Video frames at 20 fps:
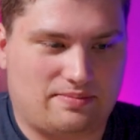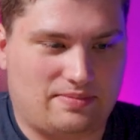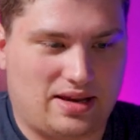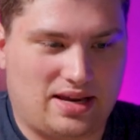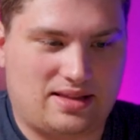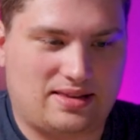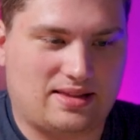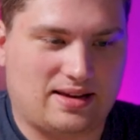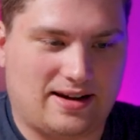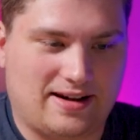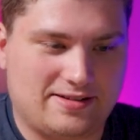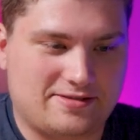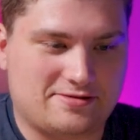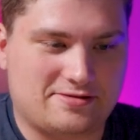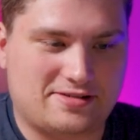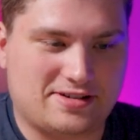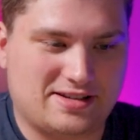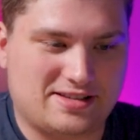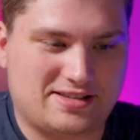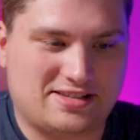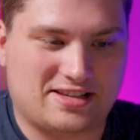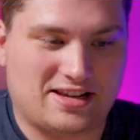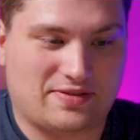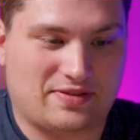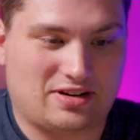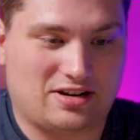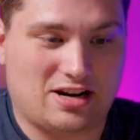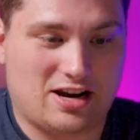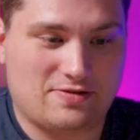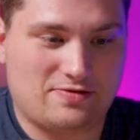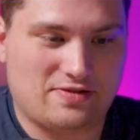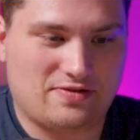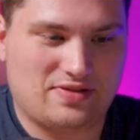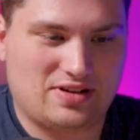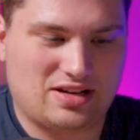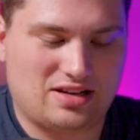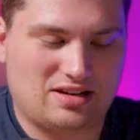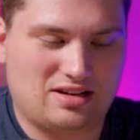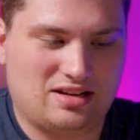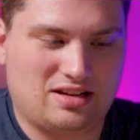make the hydrogen so you have enough of
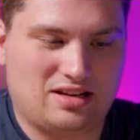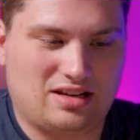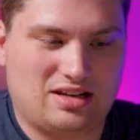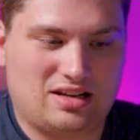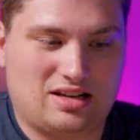it.